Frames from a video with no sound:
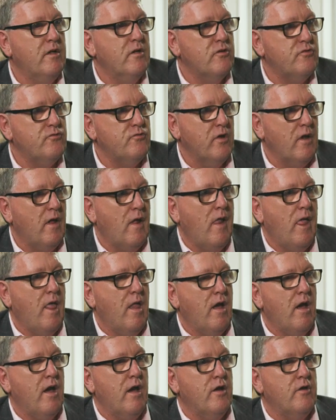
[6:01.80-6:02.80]
industry
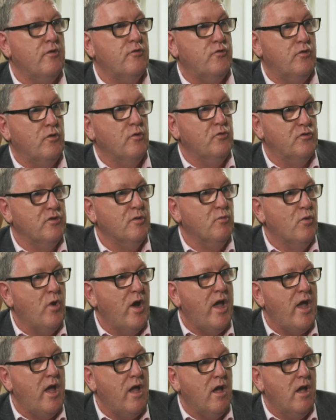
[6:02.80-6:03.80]
through some
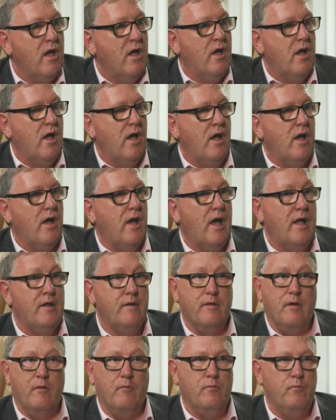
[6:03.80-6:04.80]
way.
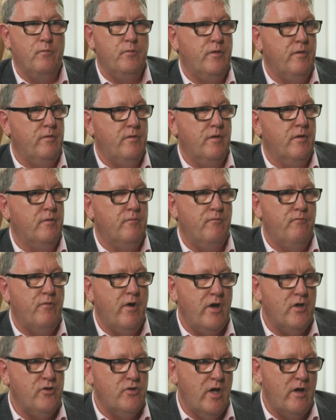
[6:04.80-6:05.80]
And they're
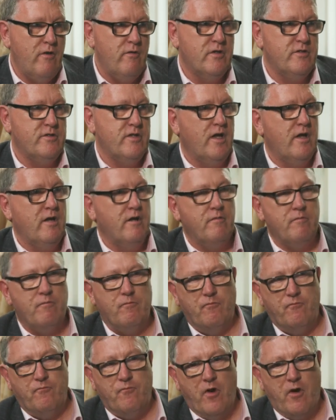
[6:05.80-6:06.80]
very generous and
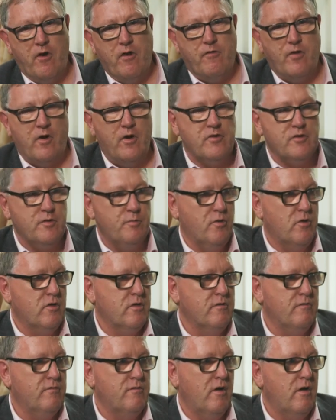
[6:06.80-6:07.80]
very, very
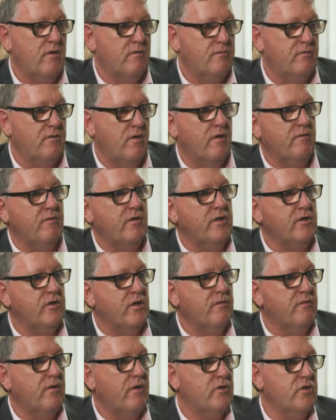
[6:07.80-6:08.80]
supportive of
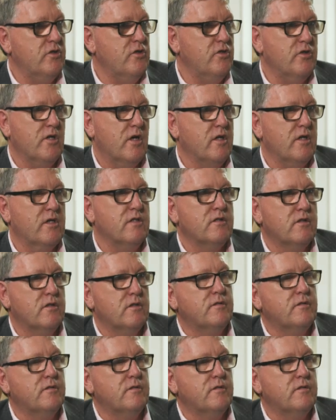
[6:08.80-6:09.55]
Irish Injured Jockeys.